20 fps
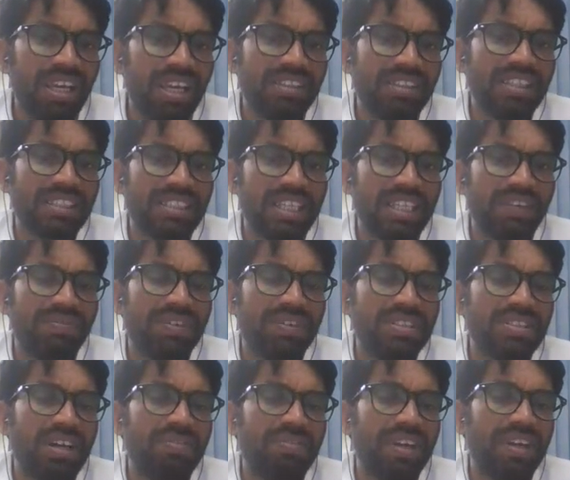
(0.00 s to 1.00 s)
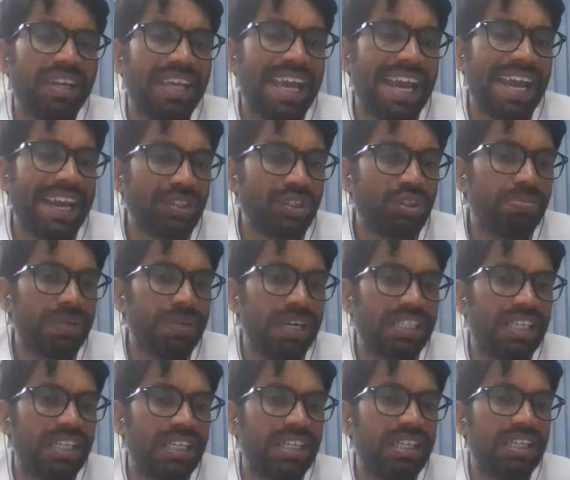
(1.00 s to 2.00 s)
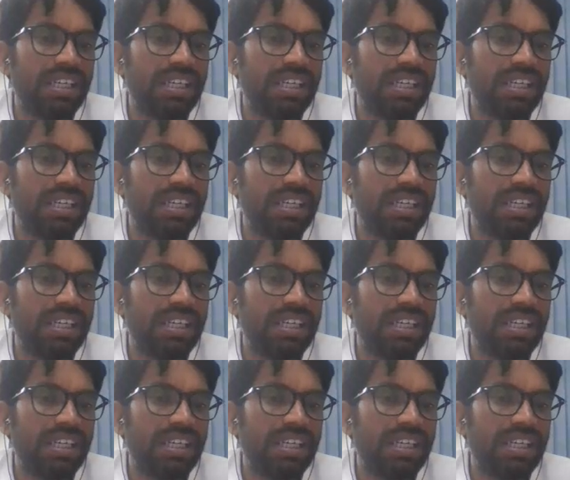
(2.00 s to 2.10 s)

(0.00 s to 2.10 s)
The surface of reactive metal